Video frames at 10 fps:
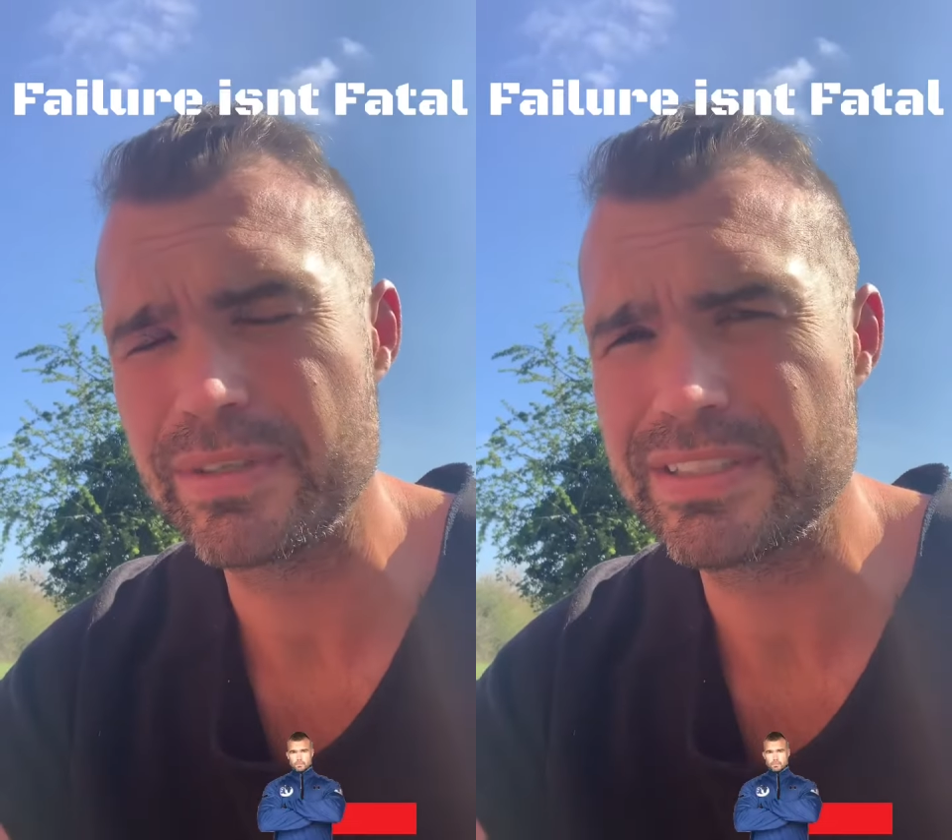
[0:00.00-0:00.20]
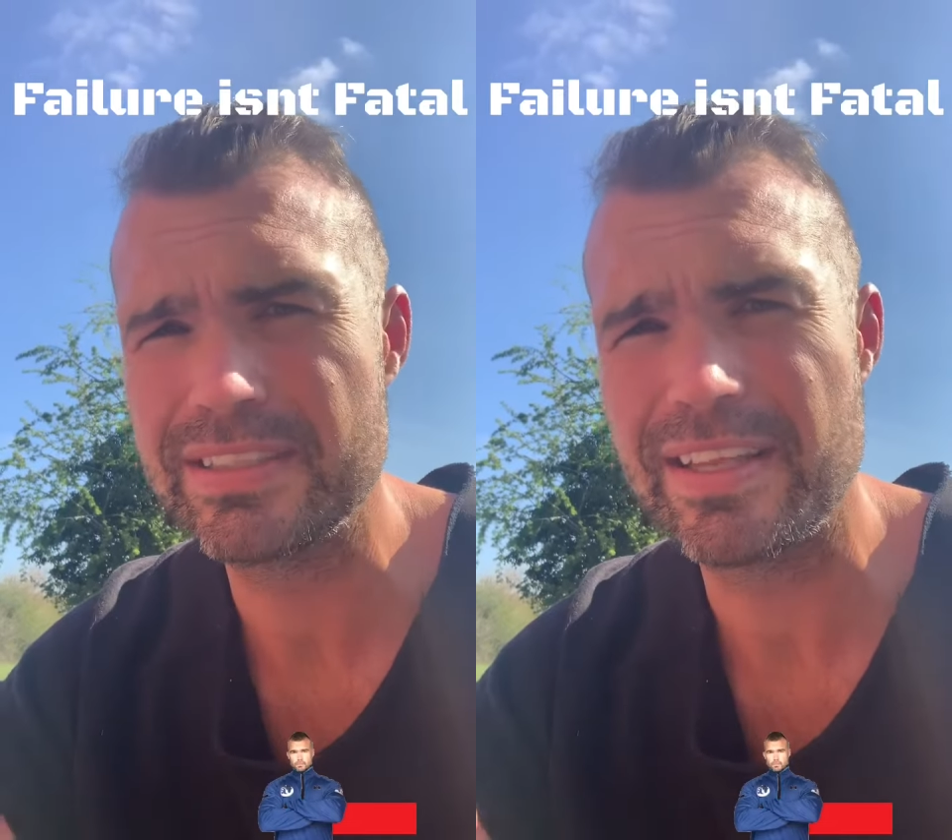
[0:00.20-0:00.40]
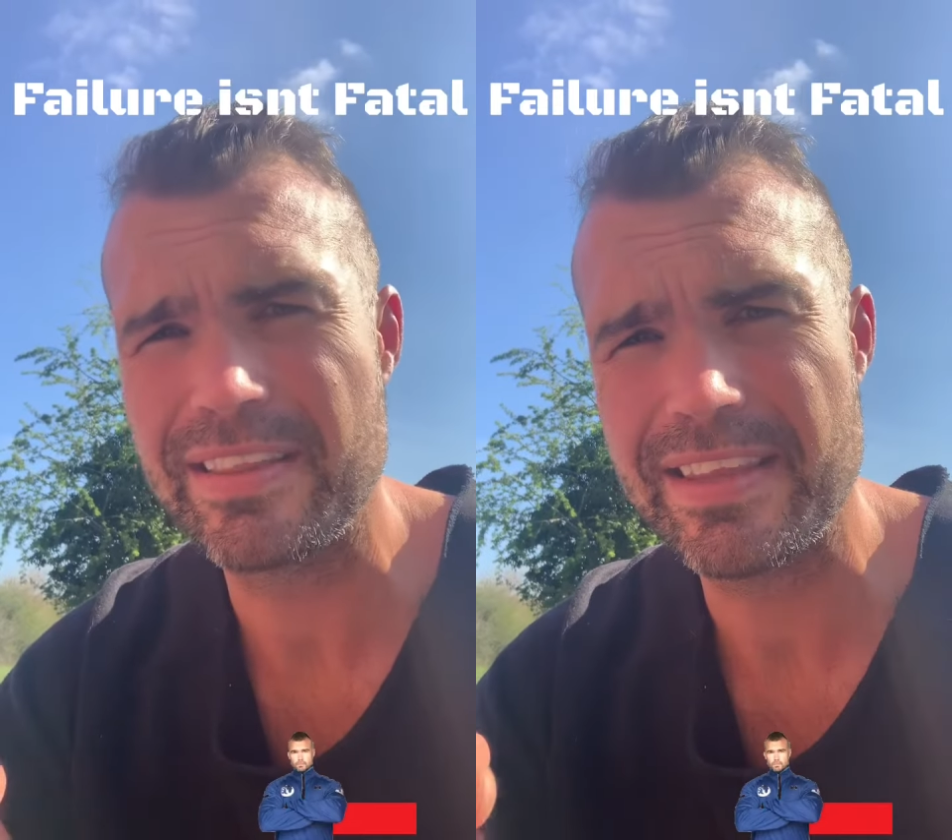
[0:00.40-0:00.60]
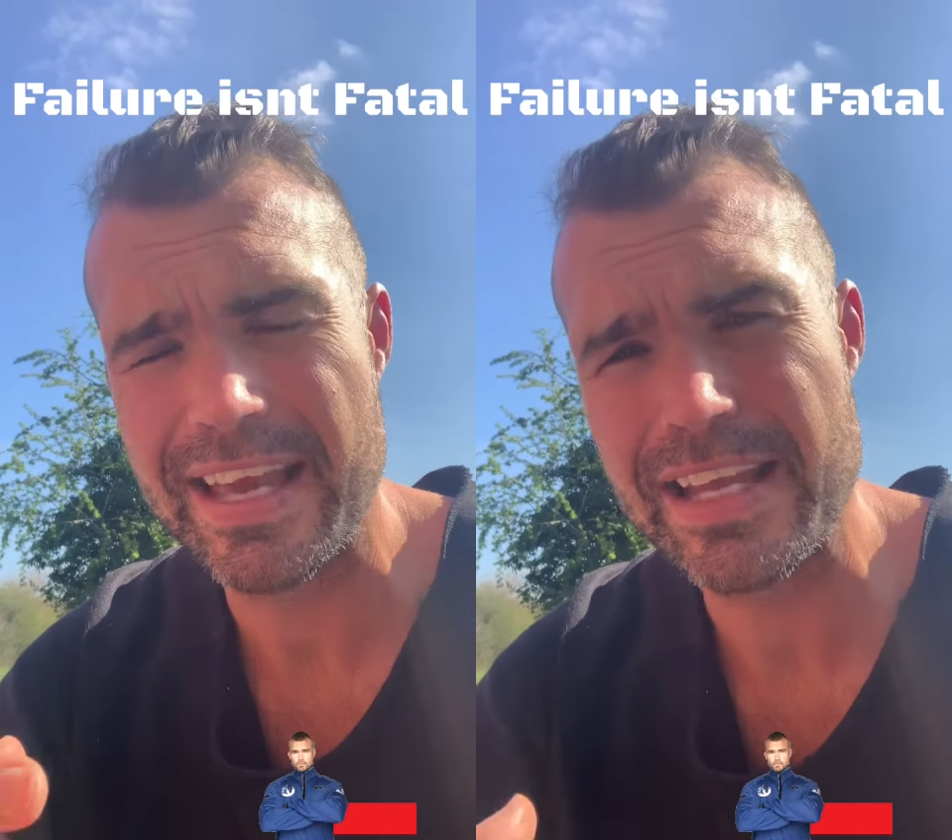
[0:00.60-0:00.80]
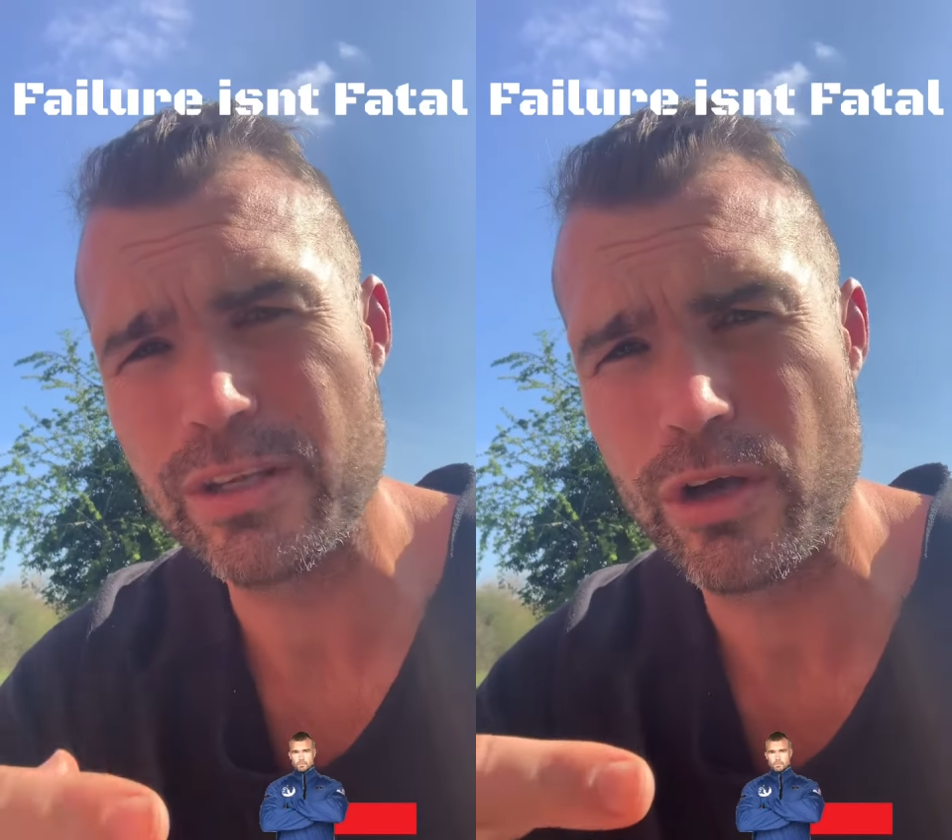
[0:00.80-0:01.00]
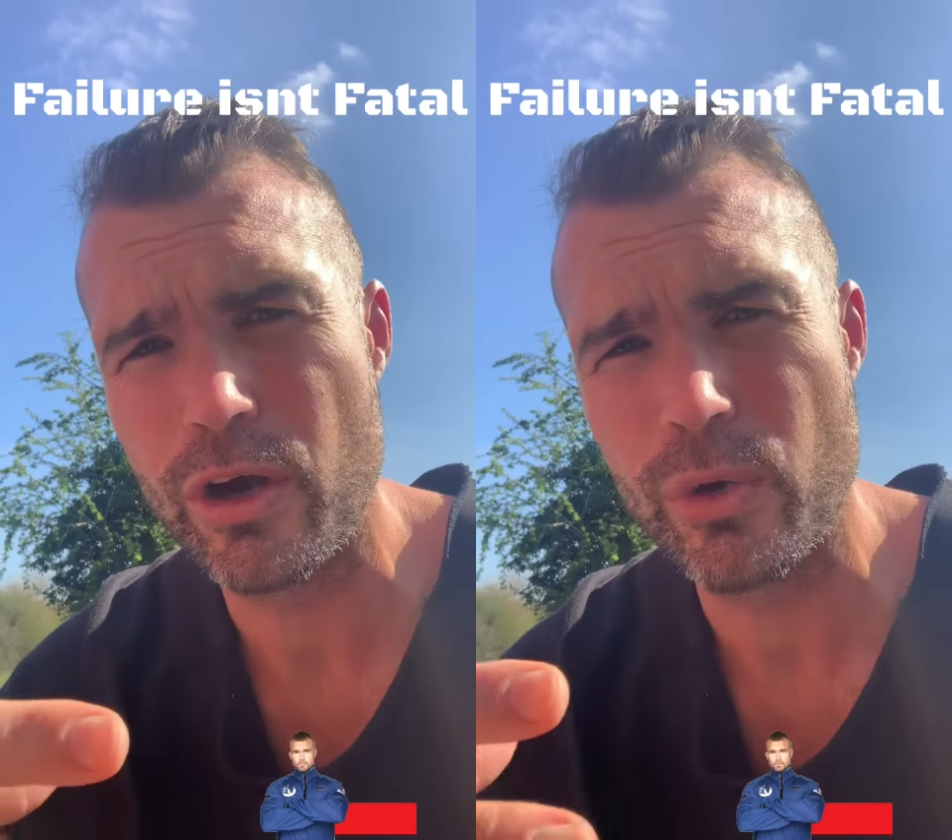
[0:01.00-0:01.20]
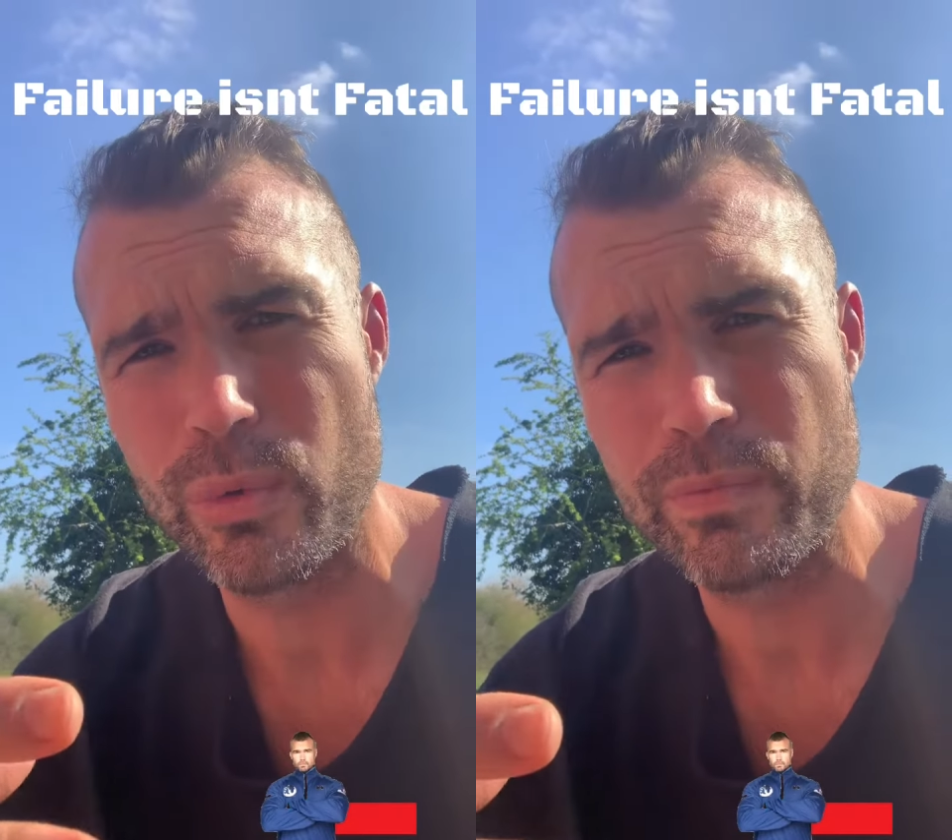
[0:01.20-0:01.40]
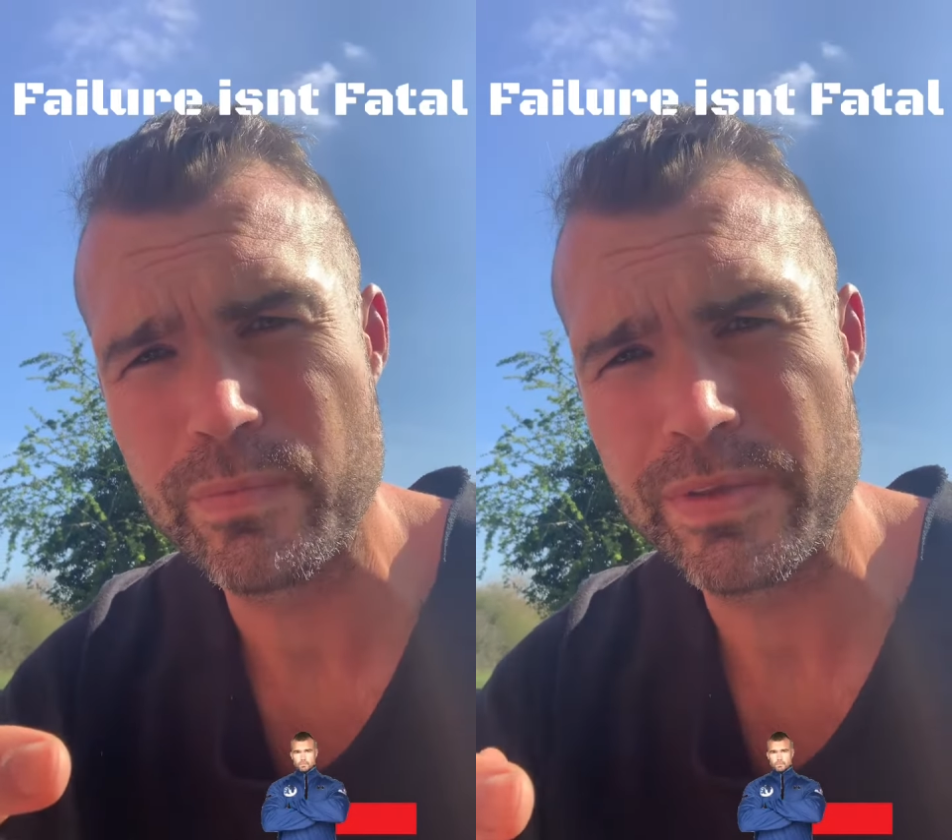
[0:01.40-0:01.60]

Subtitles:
Because the end goal,